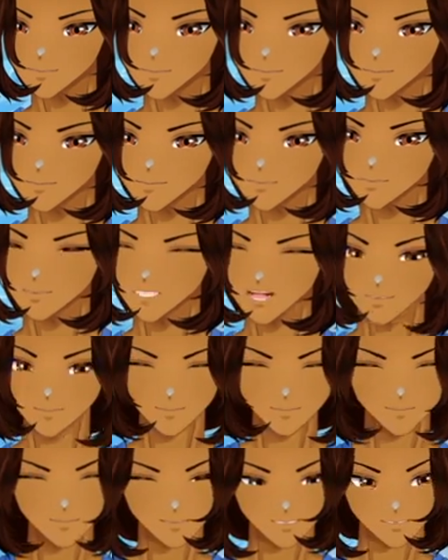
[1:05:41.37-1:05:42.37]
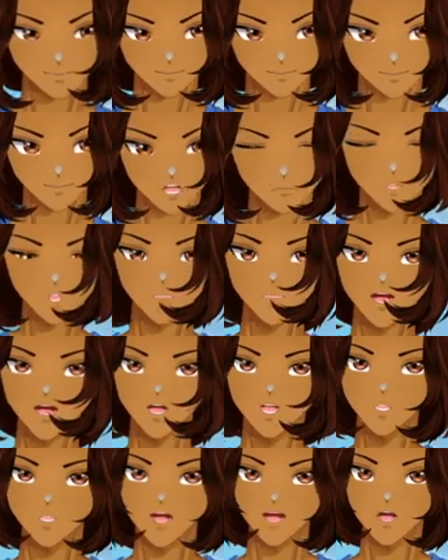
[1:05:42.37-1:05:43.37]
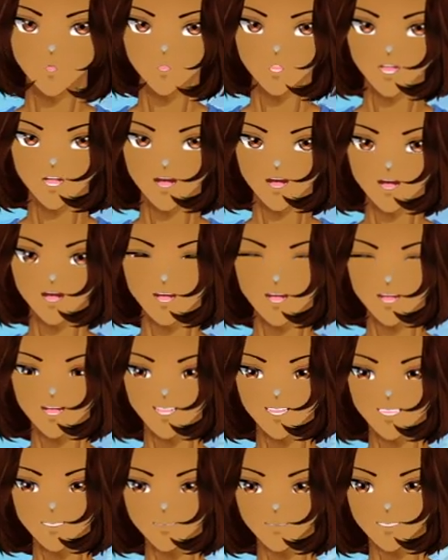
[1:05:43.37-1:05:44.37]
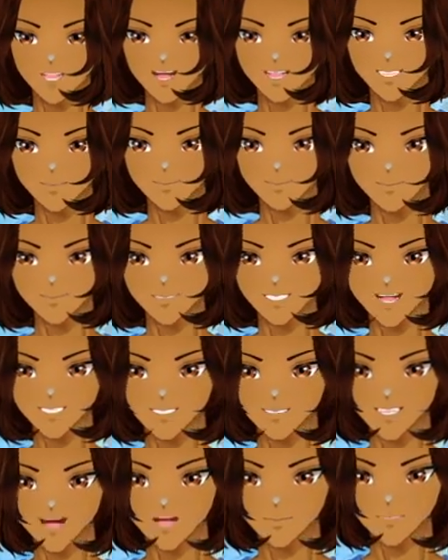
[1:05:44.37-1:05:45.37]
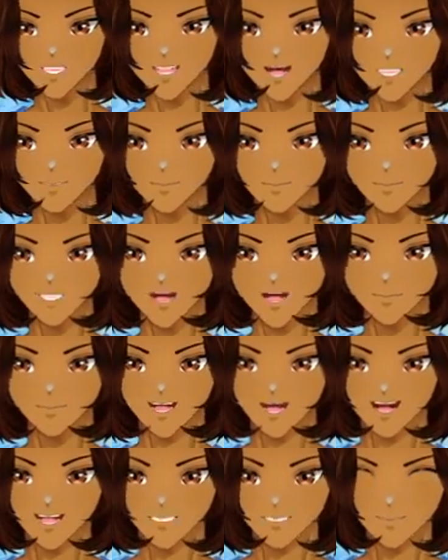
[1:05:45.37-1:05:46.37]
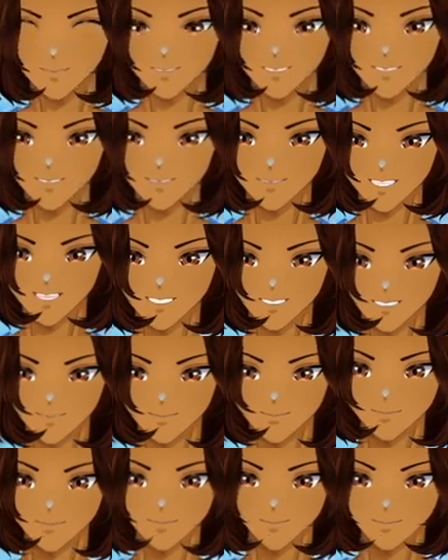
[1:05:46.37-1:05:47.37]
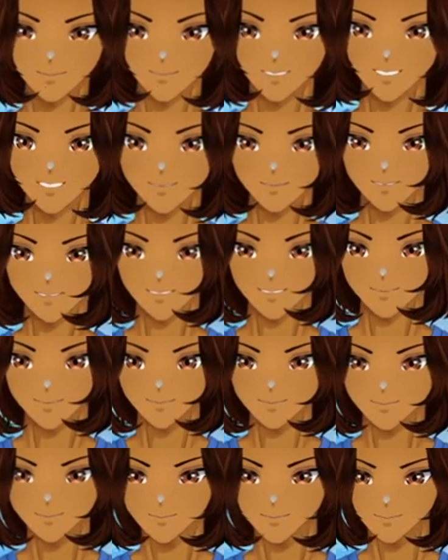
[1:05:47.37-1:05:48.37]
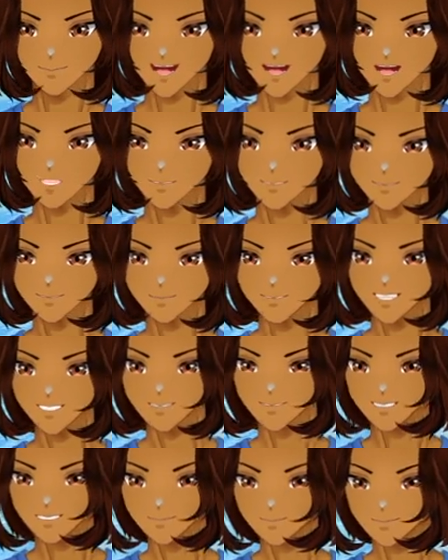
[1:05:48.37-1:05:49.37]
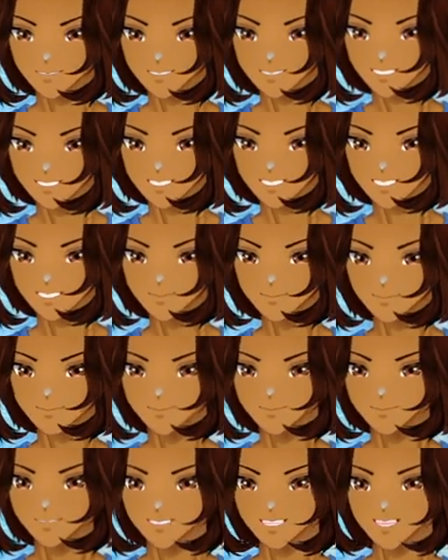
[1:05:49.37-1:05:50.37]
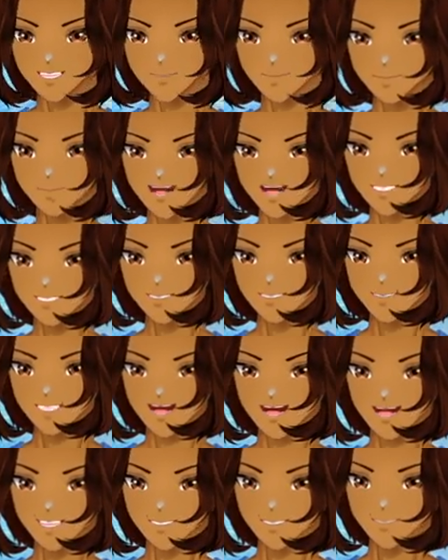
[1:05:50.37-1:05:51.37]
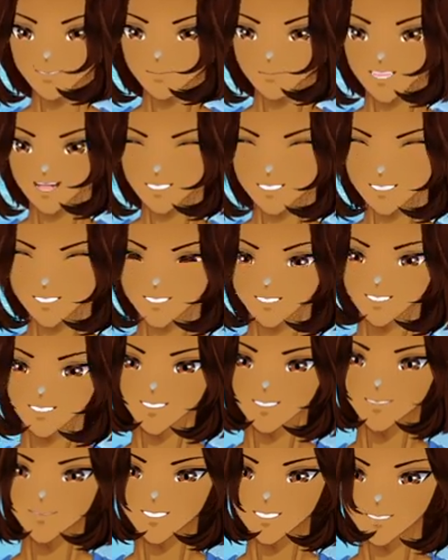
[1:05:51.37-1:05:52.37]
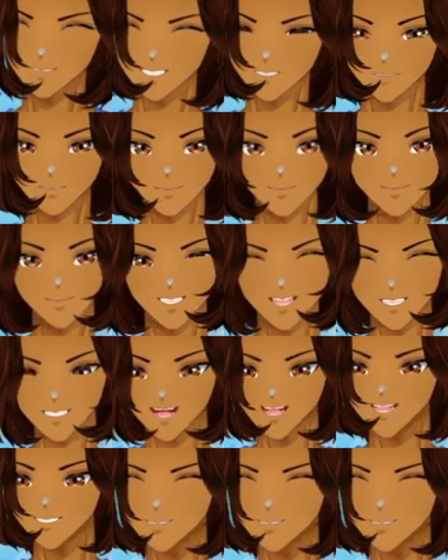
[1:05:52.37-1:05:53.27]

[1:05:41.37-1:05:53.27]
We're talking about fish. We're talking about fake crab. We're getting a topic off of crab, man. It's like he's appreciative of this. We'll talk about the fair stuff. Bite-sized to Barry, but Terry.